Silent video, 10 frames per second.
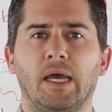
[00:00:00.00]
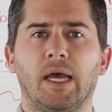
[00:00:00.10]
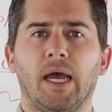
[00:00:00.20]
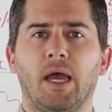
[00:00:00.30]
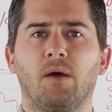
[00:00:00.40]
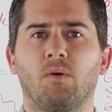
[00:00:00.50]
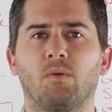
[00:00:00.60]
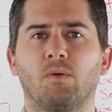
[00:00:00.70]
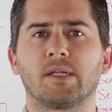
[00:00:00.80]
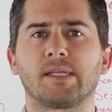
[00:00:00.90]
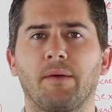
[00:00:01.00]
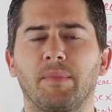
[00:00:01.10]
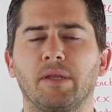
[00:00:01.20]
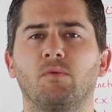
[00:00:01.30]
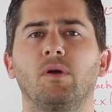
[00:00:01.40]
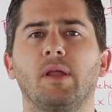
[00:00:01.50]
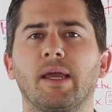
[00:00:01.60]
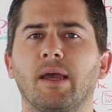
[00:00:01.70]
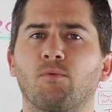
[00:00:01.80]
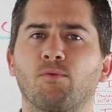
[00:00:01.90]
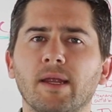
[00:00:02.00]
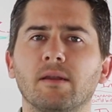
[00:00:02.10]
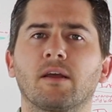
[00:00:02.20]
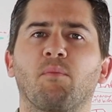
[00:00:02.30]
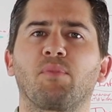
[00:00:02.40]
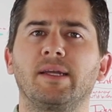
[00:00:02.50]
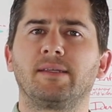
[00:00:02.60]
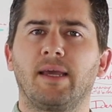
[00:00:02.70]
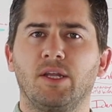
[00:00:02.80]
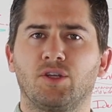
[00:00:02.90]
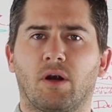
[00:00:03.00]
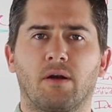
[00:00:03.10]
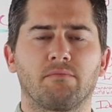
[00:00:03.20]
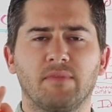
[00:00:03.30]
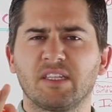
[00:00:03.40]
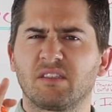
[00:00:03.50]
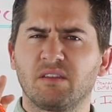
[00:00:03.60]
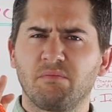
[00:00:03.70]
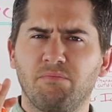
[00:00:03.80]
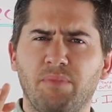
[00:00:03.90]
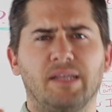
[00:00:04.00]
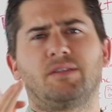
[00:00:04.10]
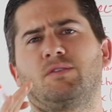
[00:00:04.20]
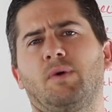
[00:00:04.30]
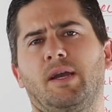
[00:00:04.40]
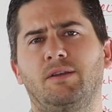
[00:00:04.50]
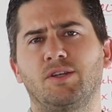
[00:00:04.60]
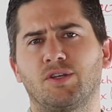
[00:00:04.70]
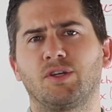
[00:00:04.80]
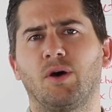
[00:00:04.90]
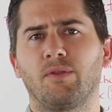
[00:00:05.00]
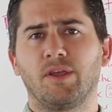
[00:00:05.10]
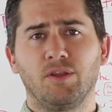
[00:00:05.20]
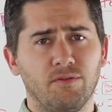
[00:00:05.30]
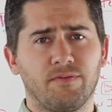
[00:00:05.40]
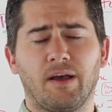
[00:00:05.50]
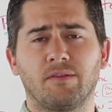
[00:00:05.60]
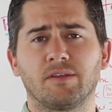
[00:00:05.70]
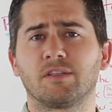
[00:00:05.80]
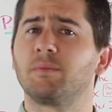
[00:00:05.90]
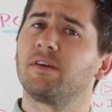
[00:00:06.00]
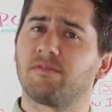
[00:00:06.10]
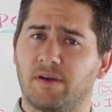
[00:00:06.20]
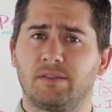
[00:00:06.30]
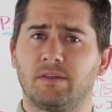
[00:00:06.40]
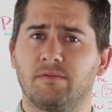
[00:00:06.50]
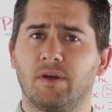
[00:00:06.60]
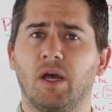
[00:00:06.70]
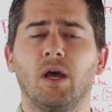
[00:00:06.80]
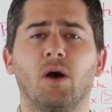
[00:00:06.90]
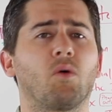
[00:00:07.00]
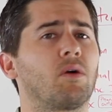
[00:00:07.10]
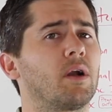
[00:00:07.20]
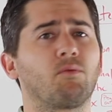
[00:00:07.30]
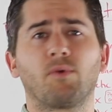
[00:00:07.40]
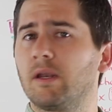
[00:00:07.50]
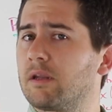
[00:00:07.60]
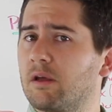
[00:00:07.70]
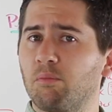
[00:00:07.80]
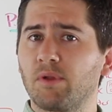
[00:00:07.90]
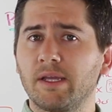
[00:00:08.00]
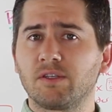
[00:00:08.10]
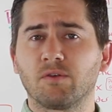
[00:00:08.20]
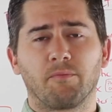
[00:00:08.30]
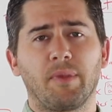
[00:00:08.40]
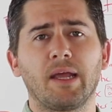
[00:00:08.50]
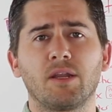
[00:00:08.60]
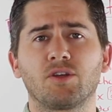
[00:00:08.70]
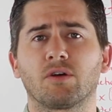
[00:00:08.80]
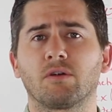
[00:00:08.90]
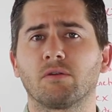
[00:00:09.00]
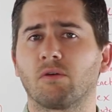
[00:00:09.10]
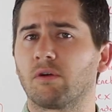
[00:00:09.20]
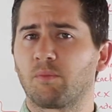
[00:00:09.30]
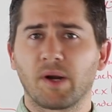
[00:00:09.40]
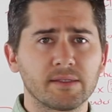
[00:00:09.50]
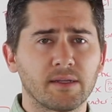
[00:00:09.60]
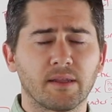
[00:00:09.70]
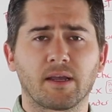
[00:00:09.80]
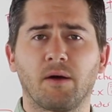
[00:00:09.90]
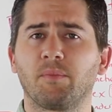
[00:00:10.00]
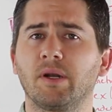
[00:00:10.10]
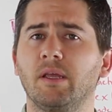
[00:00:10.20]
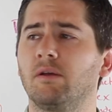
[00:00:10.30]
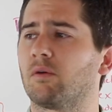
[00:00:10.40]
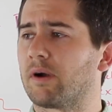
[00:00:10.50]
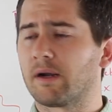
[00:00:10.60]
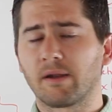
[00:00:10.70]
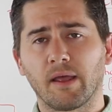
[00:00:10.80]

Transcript: Uh, uh well, what does that mean? Well, like a written complaint to HR, that's the best way to show that you found this to be offensive. Or a written complaint to a manager or the president of the company or